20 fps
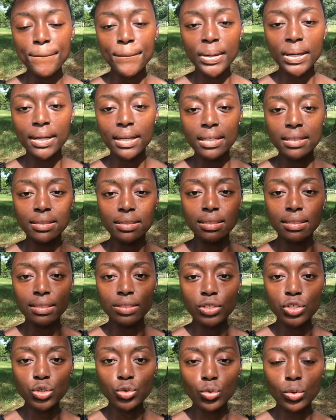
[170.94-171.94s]
but
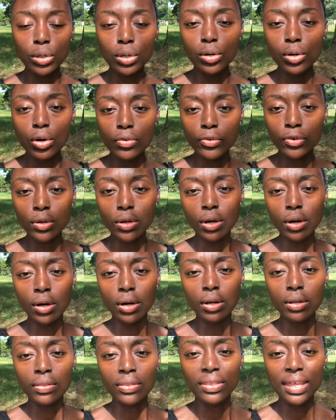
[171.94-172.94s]
the squirrel
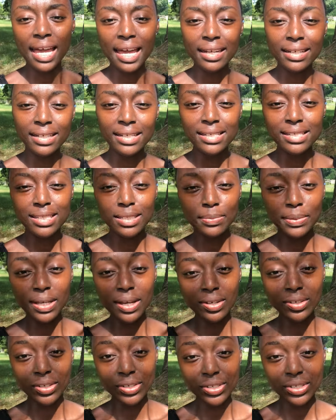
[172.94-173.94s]
overall, that needs to be
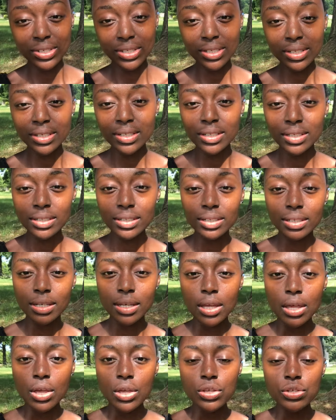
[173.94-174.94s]
understood.
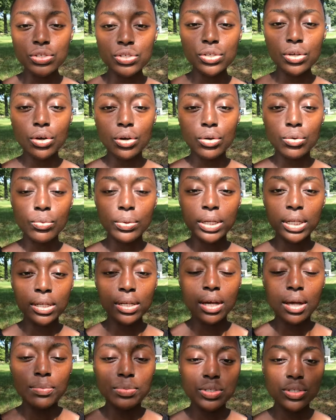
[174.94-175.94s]
So when it
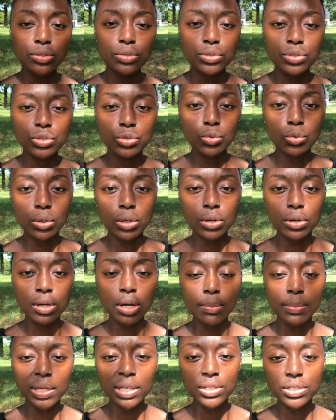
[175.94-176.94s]
comes to a squirrel
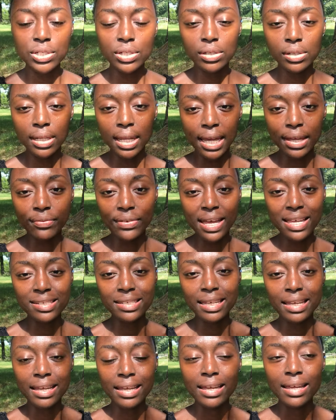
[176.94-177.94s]
coming into your life as
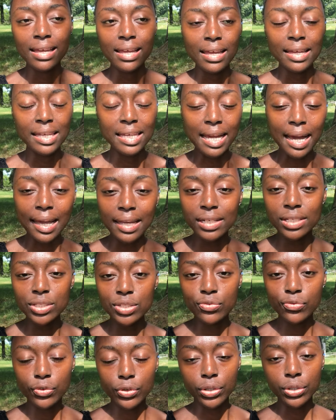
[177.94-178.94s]
a
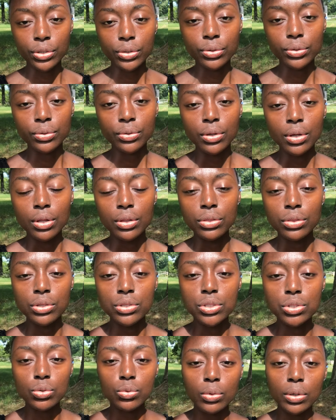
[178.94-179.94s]
guidance for you, the
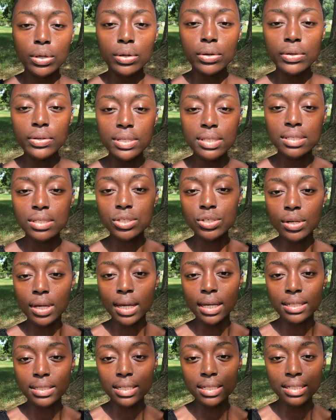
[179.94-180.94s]
squirrel is
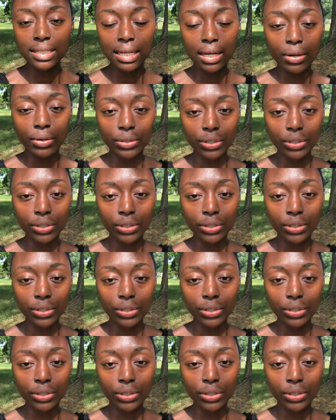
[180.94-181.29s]
trying to tell